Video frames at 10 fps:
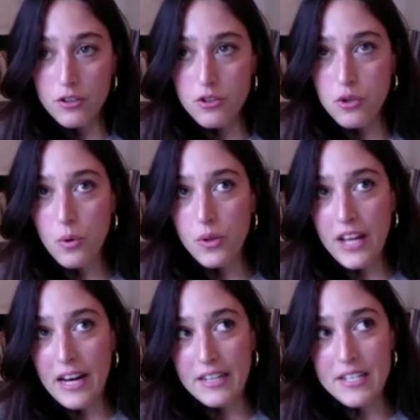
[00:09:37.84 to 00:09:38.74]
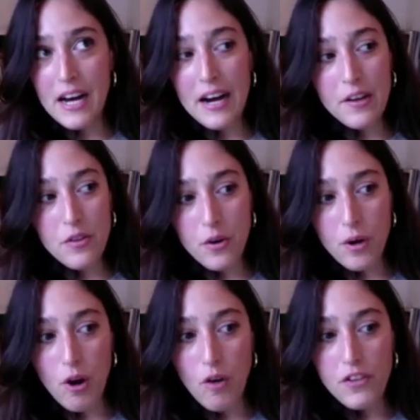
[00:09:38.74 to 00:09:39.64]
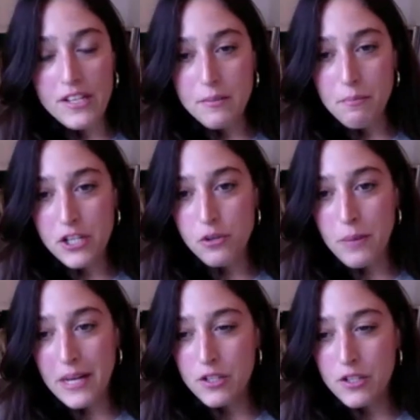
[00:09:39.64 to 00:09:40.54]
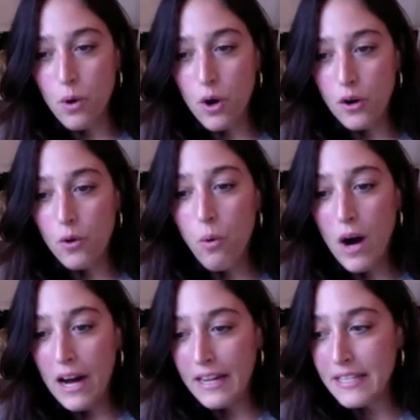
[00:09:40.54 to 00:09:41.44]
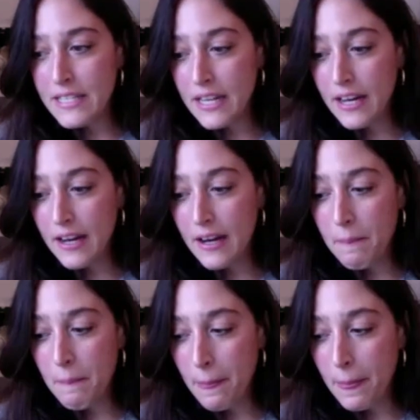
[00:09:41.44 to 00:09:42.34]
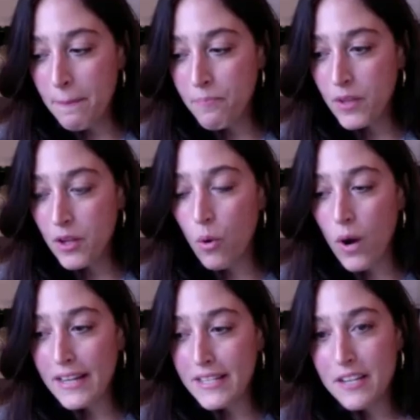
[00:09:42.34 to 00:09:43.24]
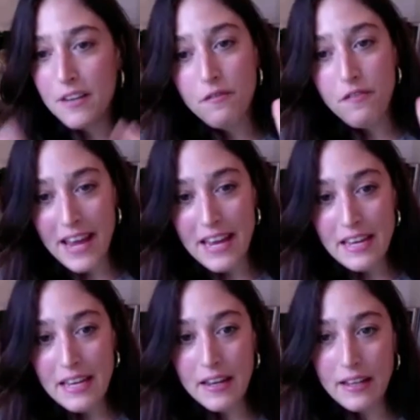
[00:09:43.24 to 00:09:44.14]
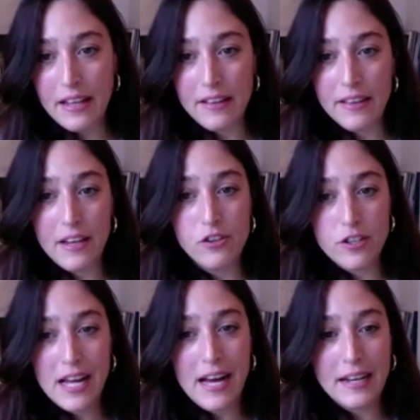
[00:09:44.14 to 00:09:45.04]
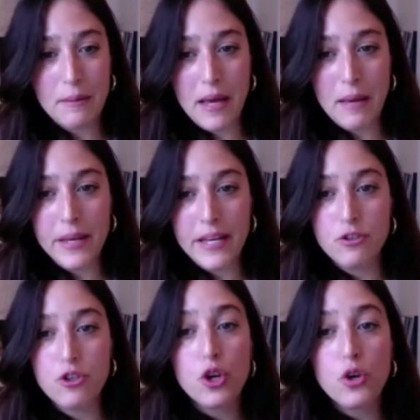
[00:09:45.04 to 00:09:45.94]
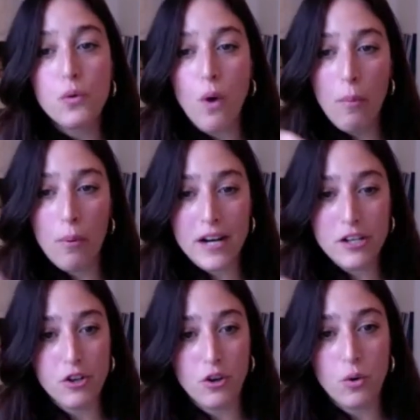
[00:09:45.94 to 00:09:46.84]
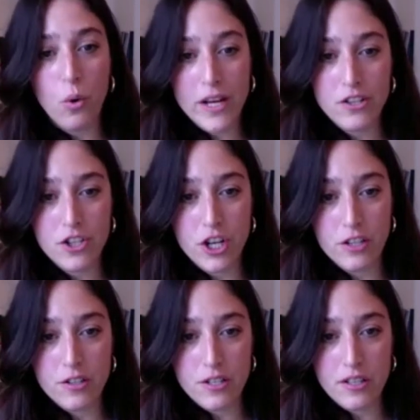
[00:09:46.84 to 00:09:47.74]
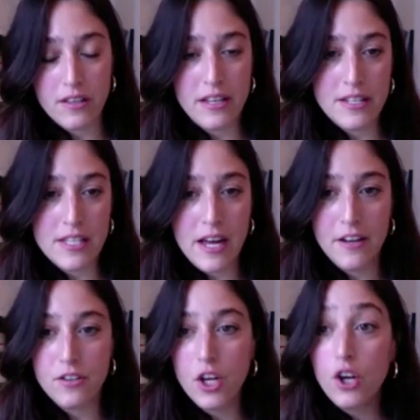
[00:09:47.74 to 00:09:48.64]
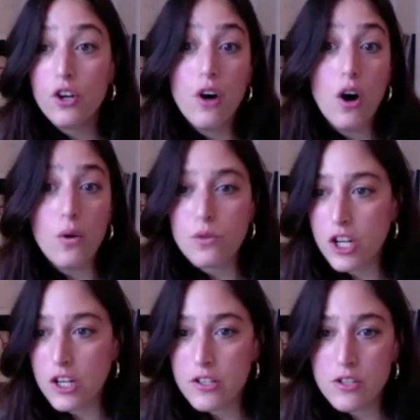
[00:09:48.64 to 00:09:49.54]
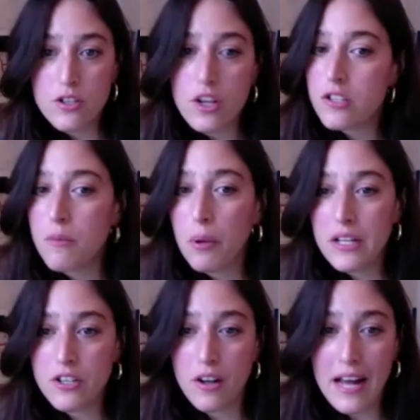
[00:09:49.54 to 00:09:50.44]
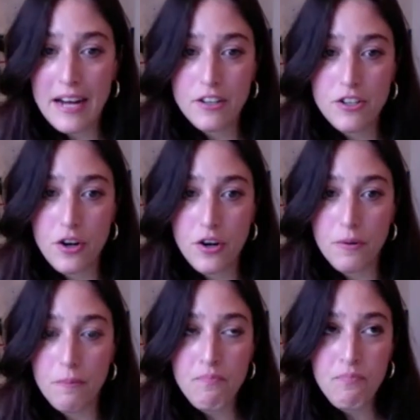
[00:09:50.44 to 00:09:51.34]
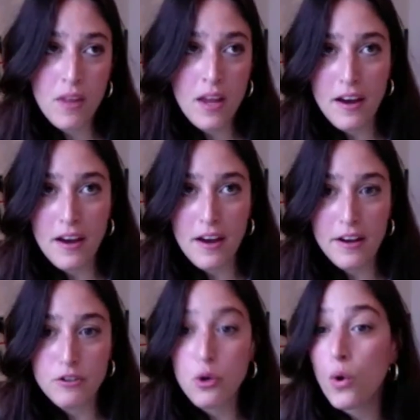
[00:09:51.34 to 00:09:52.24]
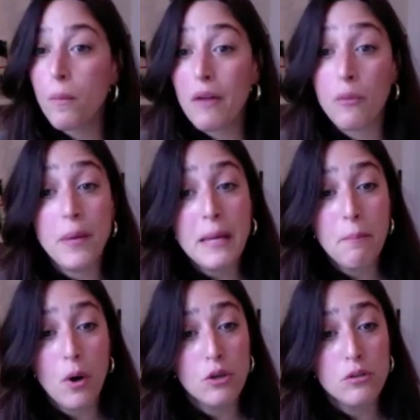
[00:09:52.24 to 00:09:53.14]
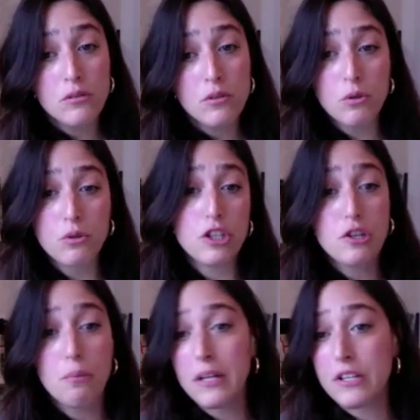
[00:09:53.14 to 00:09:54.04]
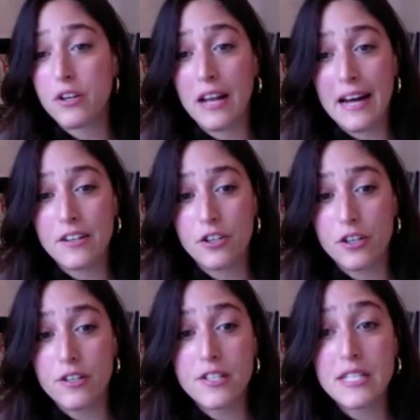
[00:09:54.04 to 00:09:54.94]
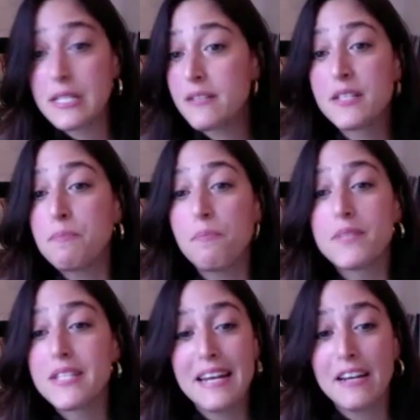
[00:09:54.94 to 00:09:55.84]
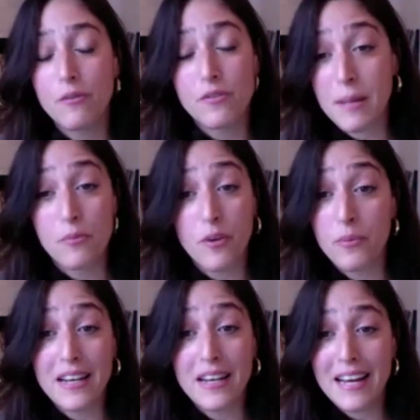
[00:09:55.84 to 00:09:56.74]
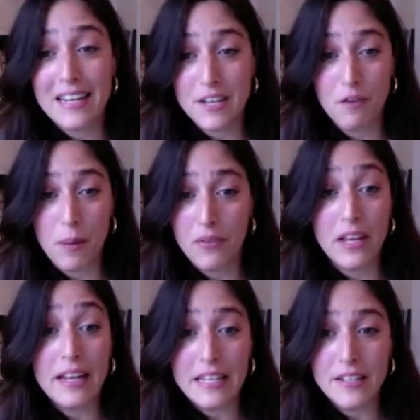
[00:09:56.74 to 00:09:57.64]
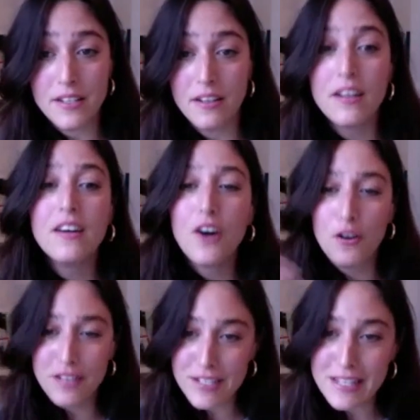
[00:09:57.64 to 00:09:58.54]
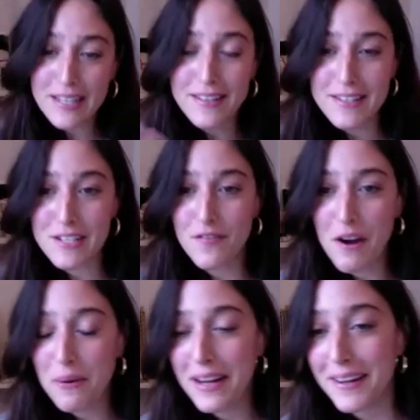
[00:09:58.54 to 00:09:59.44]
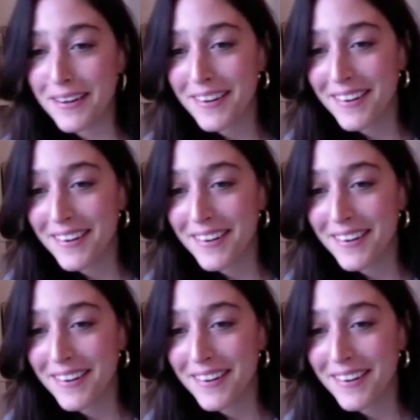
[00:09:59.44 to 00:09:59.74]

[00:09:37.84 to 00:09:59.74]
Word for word: saw that either a lot of these measurements were quite um, quite vague in that they just had maybe two operational questions that they said, oh, does does the political actor uh, talk about the people or does the political actor say not send something negative about the elite? Obviously, this is very,